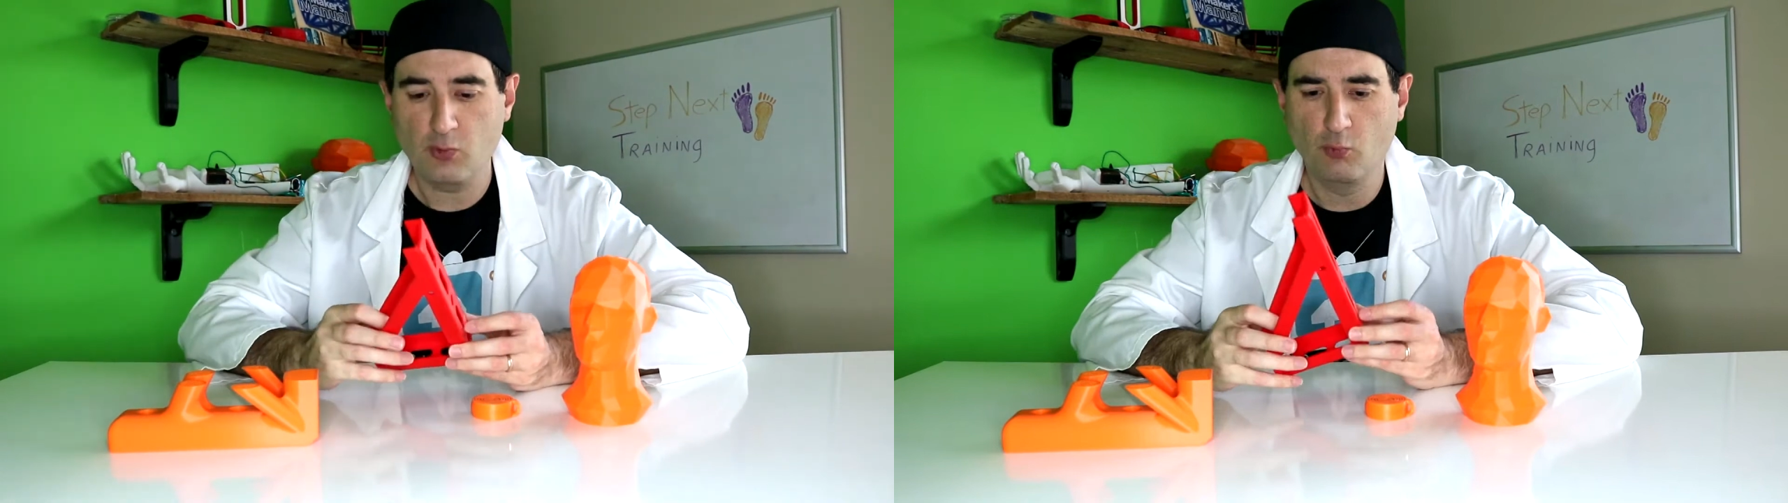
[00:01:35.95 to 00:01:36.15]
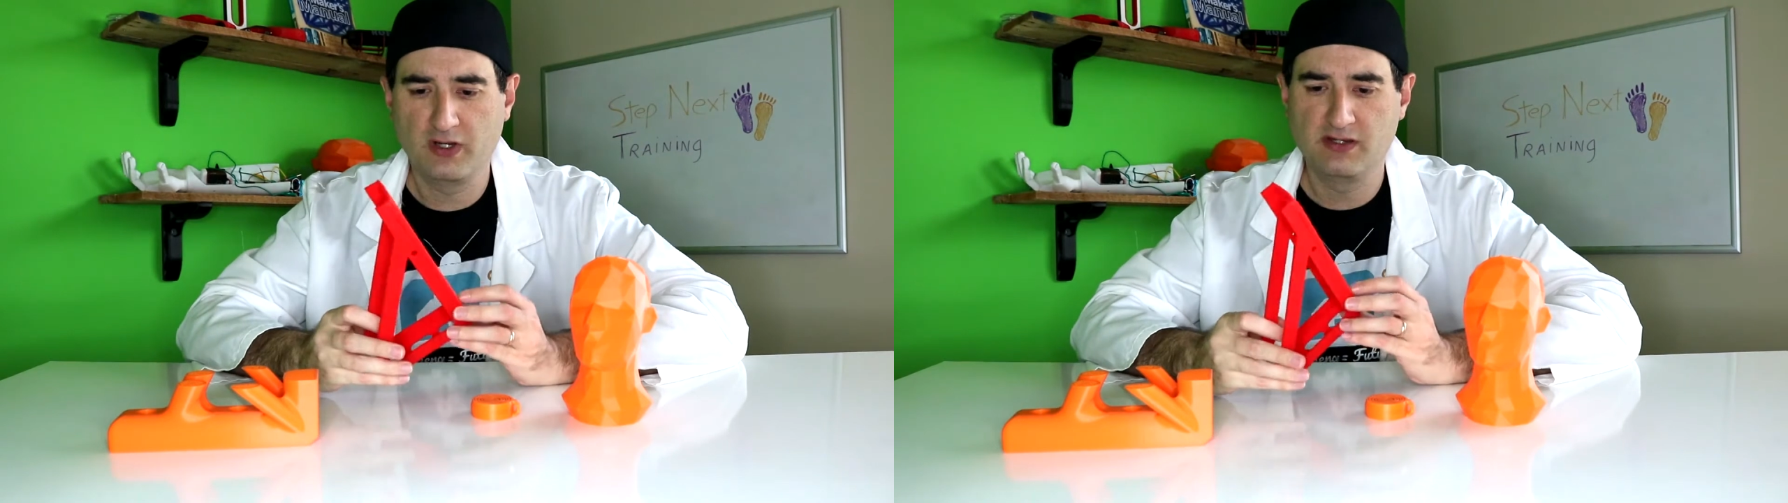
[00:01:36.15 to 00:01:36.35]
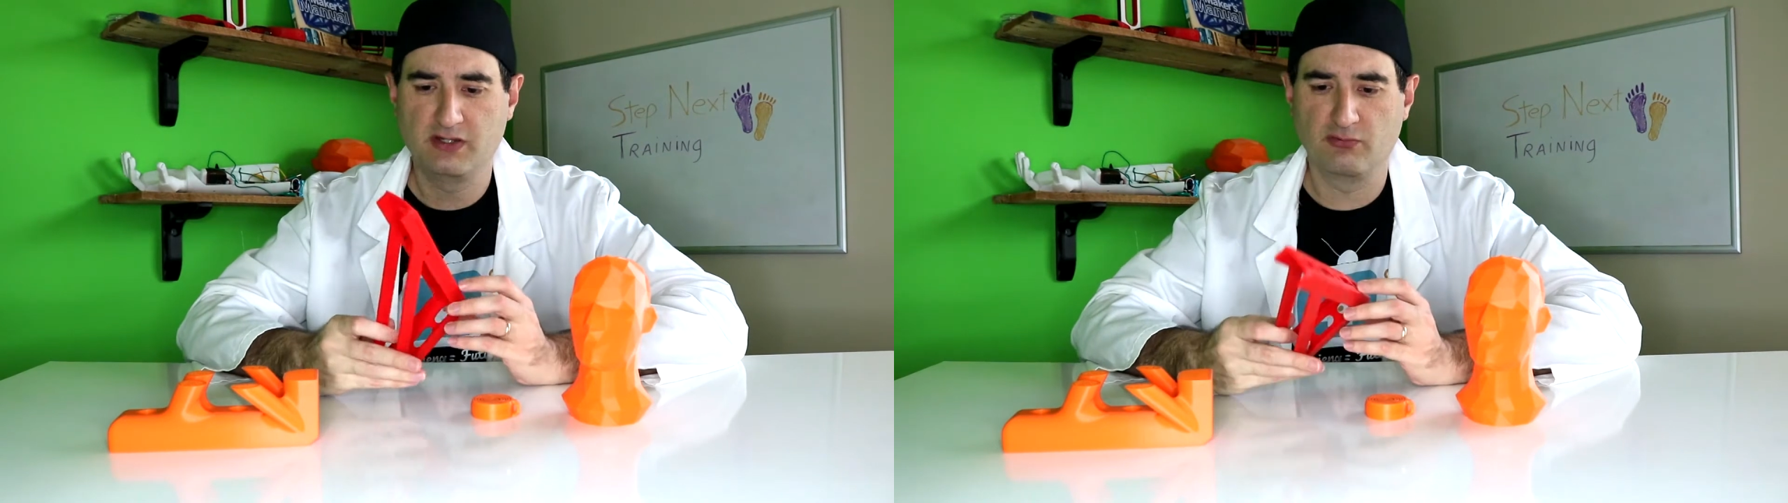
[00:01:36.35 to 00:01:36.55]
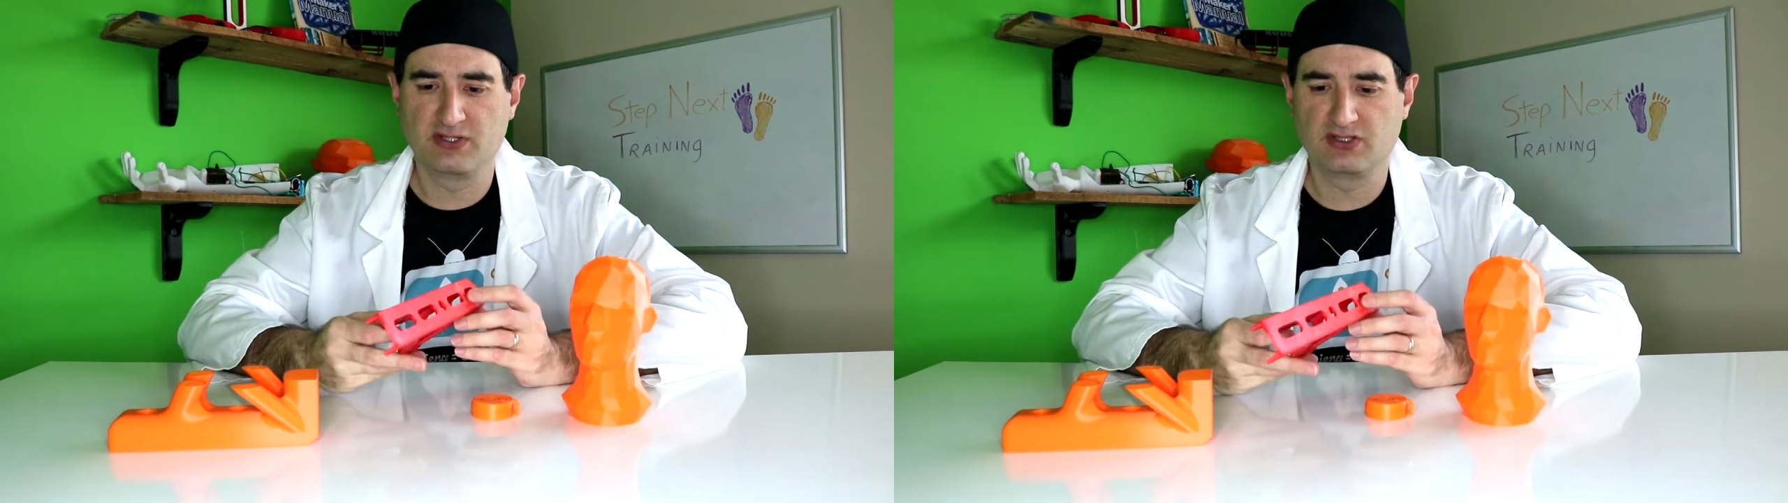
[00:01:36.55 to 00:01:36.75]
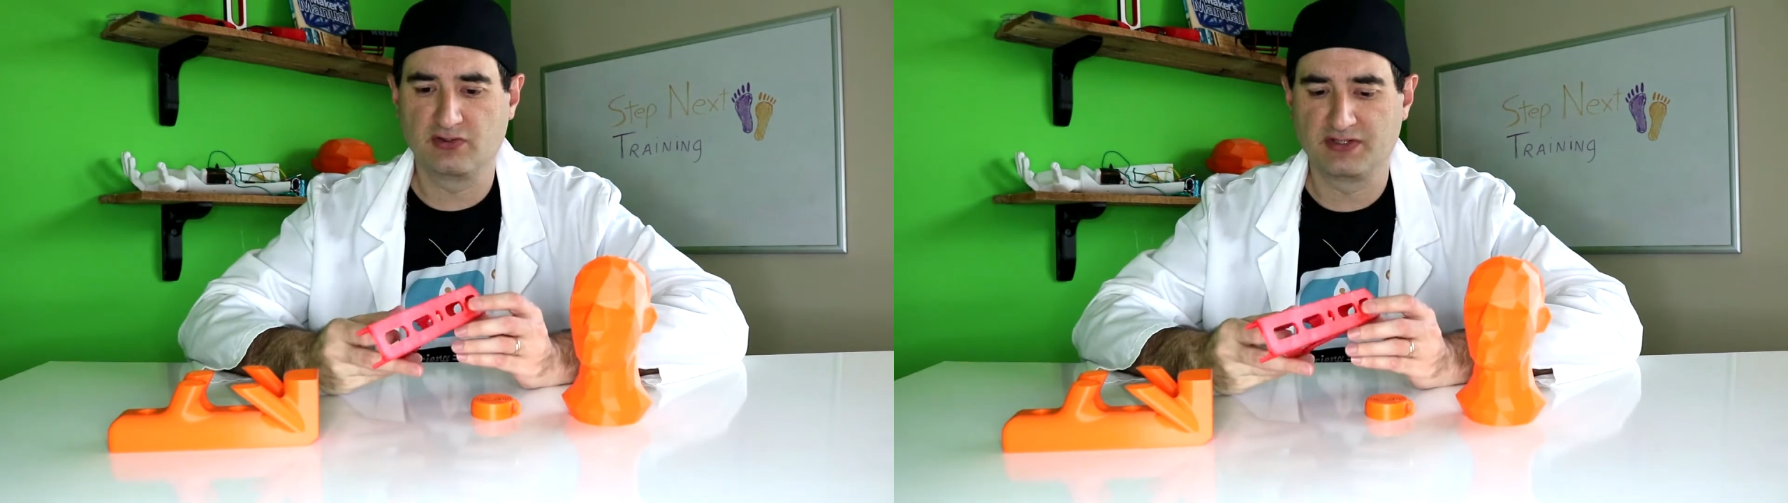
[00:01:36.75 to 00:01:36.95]
one of the
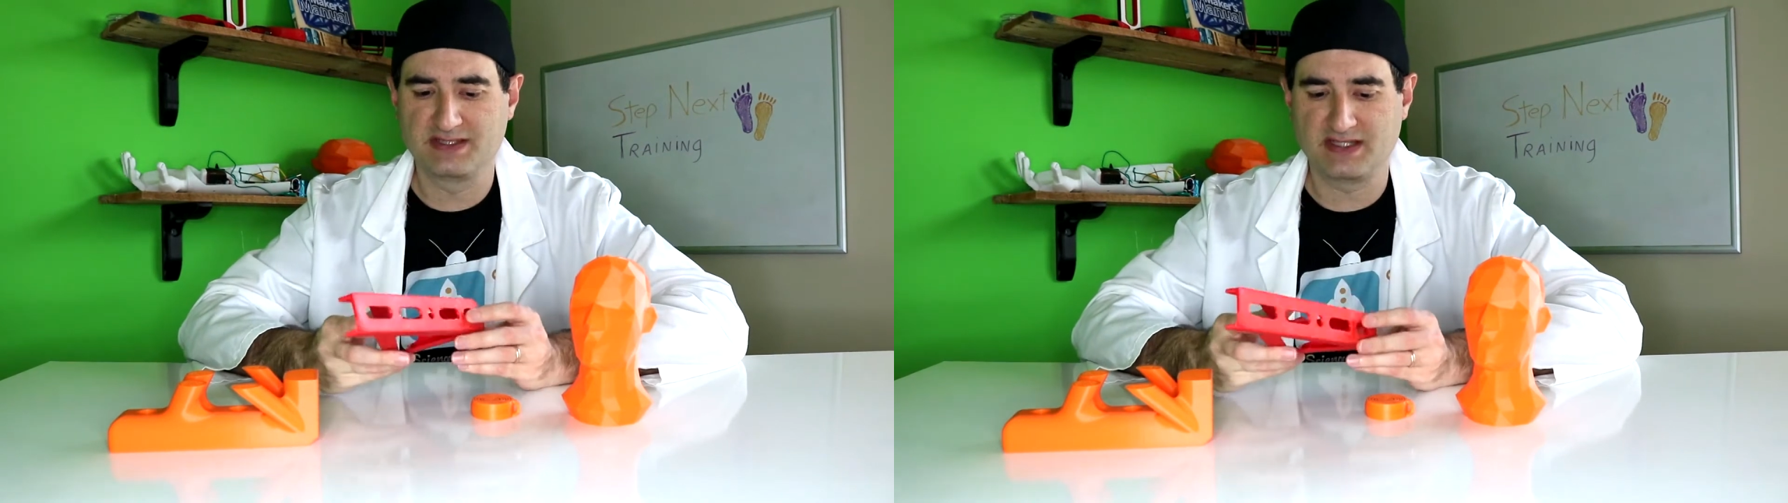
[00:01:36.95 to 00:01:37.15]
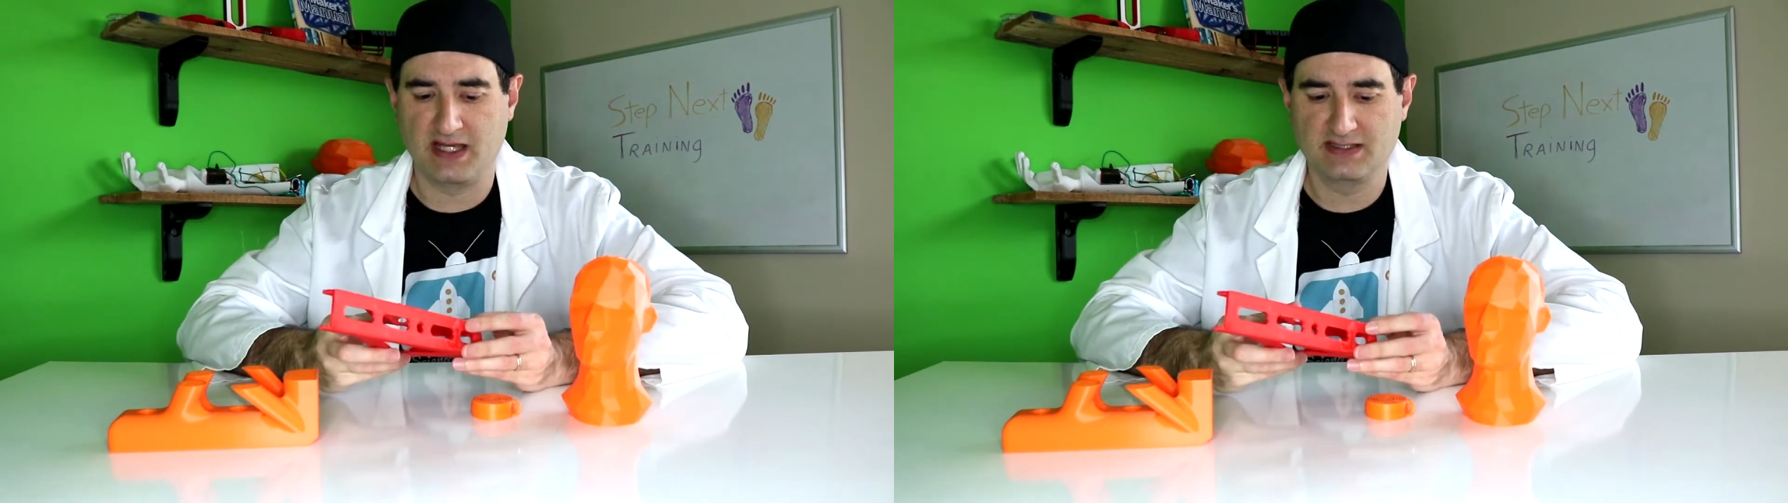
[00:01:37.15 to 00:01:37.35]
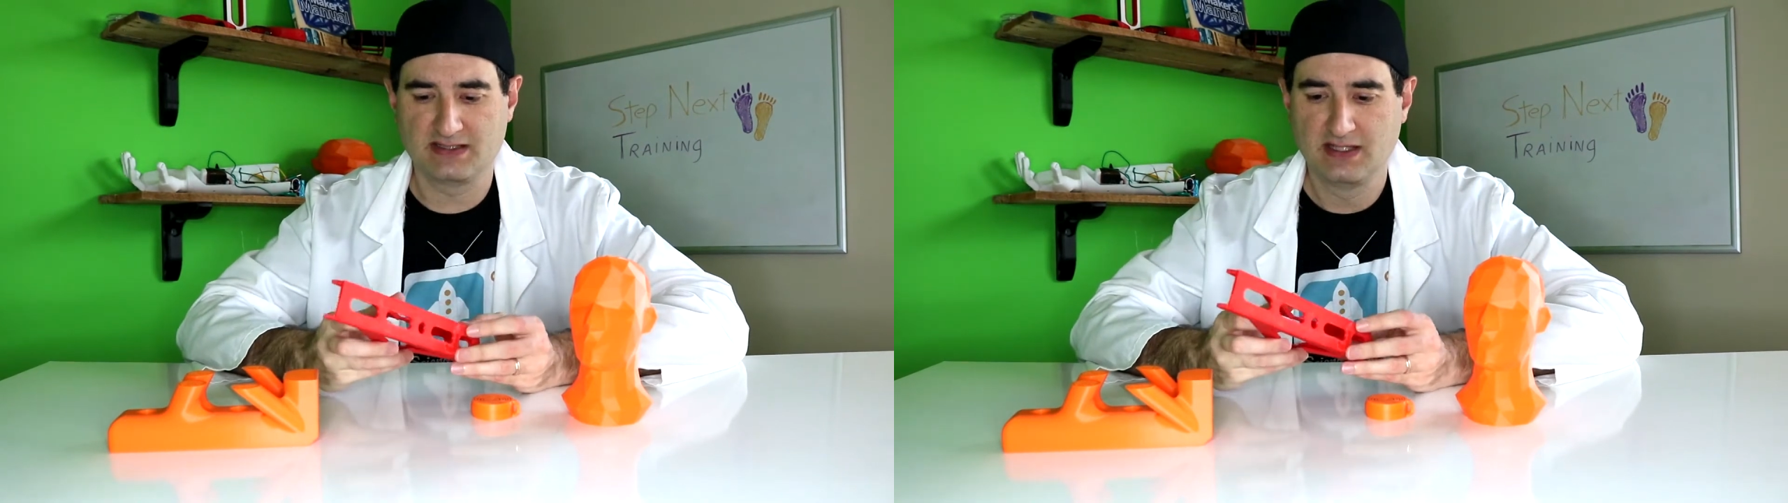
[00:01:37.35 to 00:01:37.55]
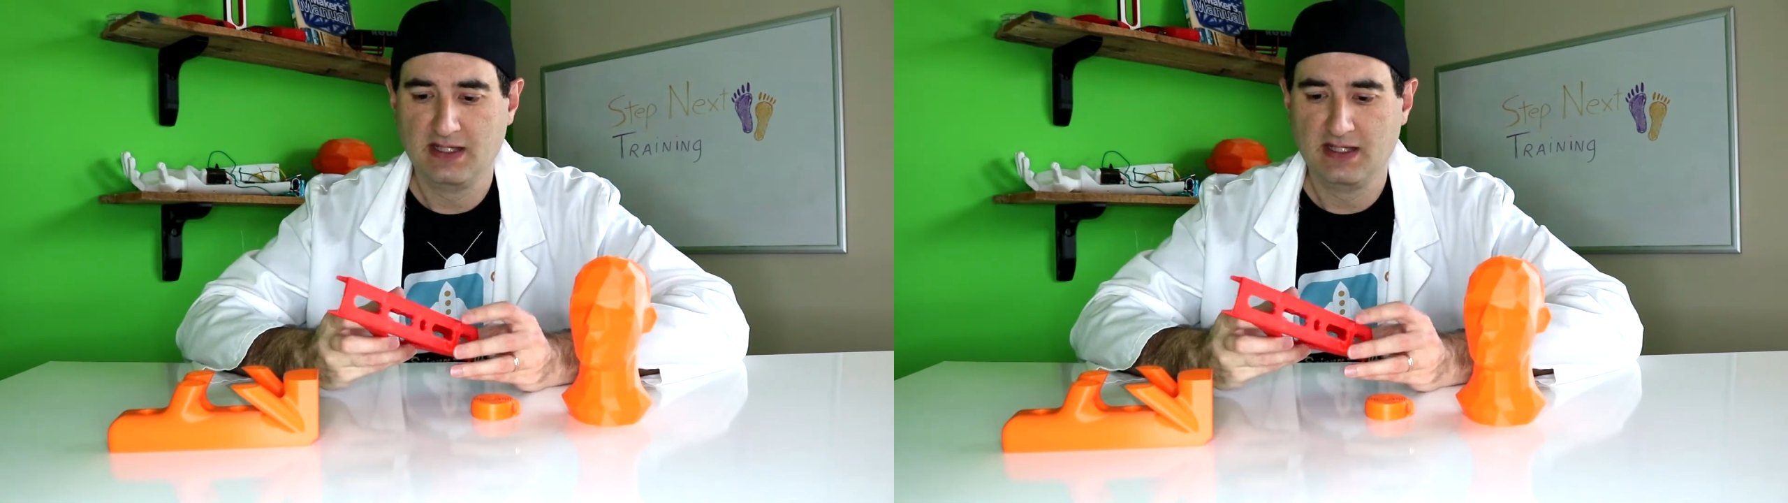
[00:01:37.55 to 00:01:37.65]
original designs,